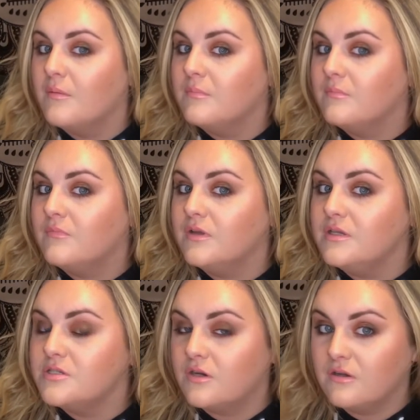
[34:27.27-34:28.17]
am
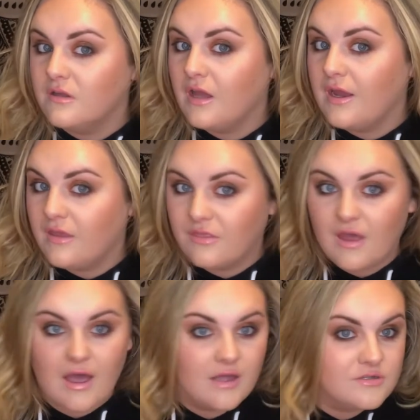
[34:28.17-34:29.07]
really starting to like
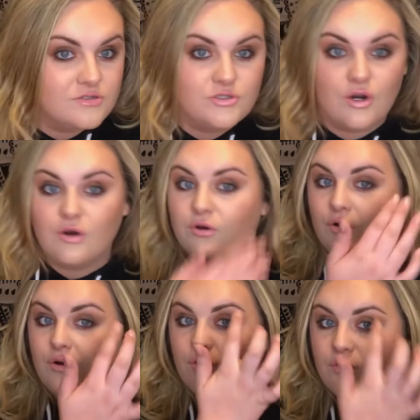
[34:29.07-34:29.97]
that
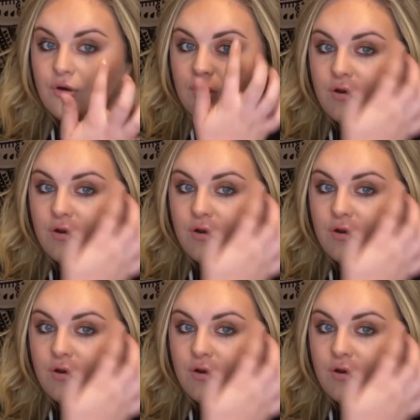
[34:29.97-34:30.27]
darker